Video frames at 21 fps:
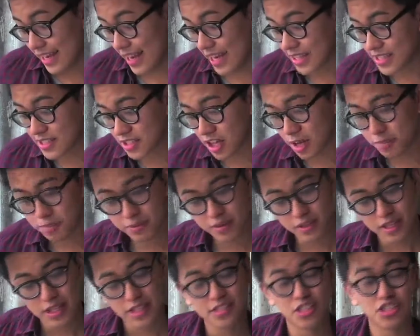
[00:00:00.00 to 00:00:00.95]
Next up
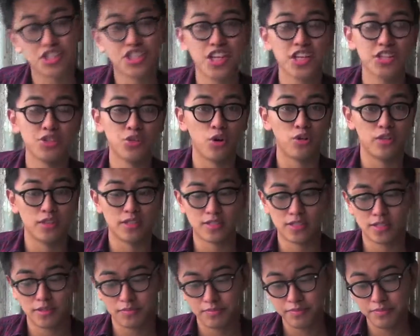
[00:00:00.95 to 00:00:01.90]
is the Chick
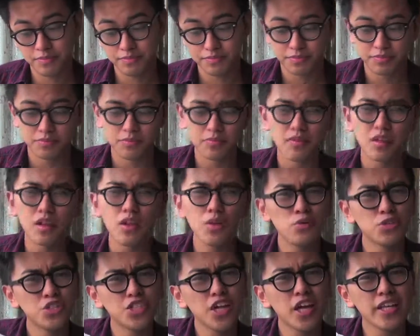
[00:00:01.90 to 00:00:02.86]
Norris,
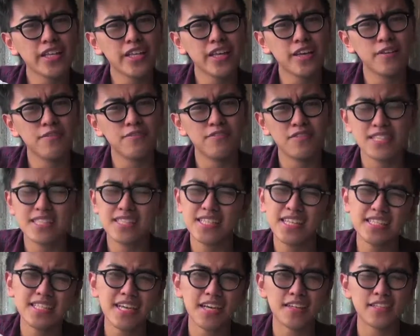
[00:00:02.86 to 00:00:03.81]
which I give
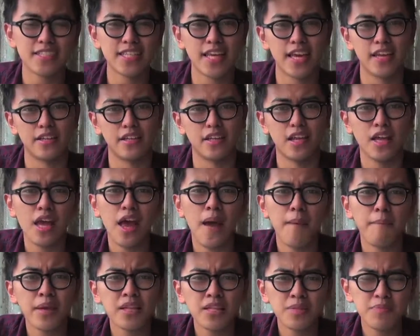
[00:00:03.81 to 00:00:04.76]
6 out of 10,
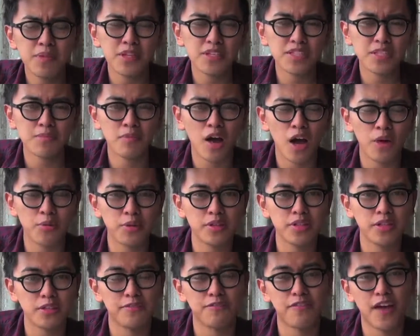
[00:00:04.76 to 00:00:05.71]
mainly because I'm not
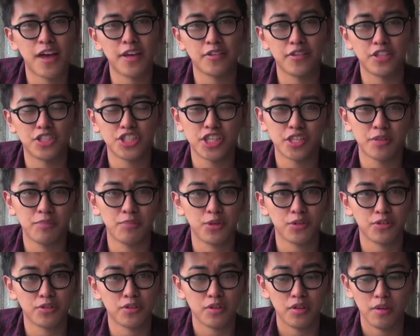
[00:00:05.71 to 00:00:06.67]
really a fan of the chicken
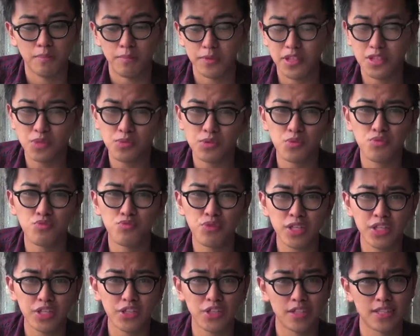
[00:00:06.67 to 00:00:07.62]
burger, but this was a
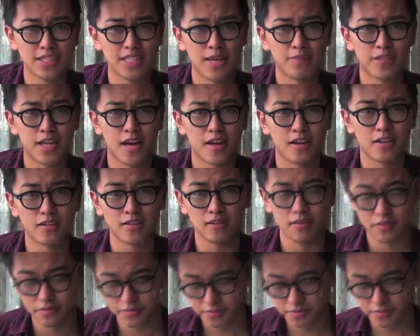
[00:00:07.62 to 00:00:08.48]
really good attempt at it.